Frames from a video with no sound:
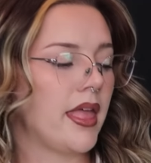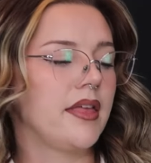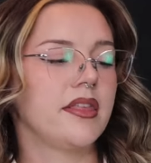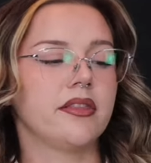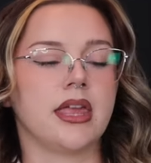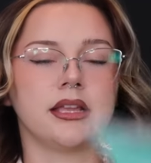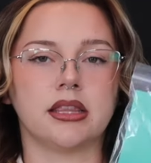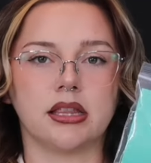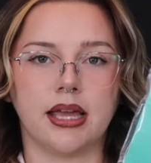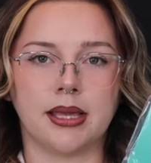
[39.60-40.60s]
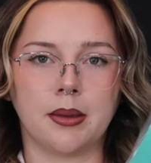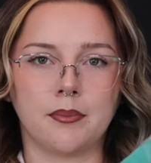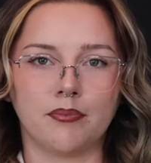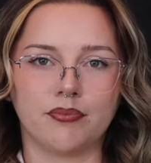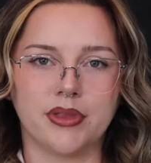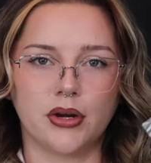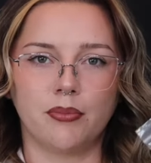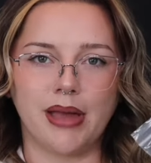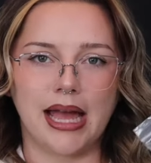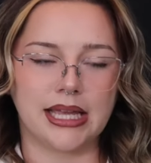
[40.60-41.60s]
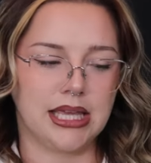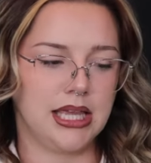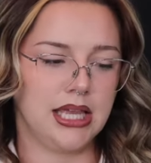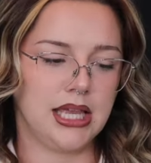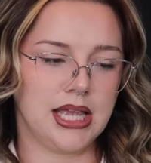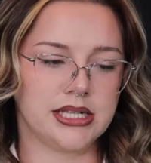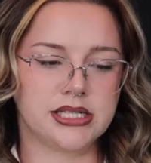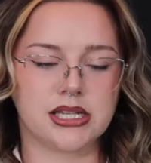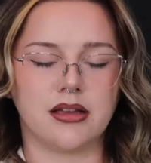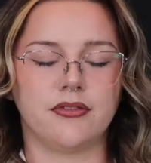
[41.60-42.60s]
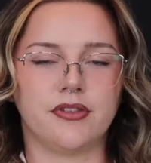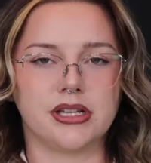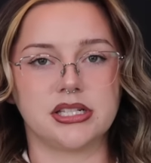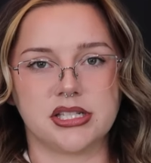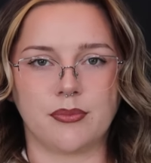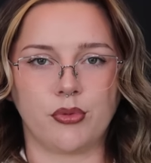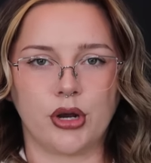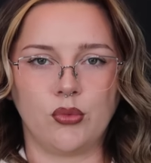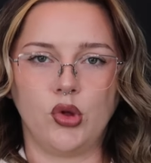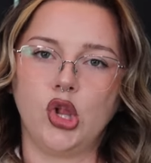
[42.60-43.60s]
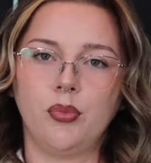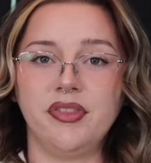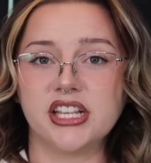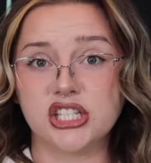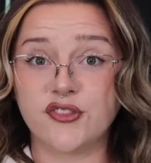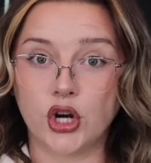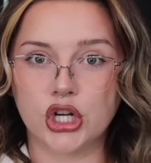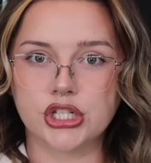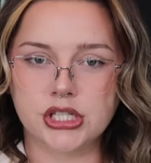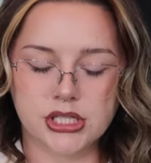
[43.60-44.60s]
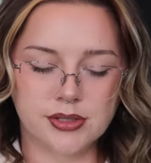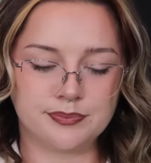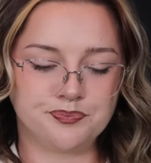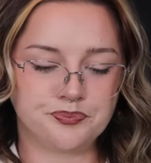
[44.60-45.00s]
and then like the like little baggie and stuff is separate. We'll open this first.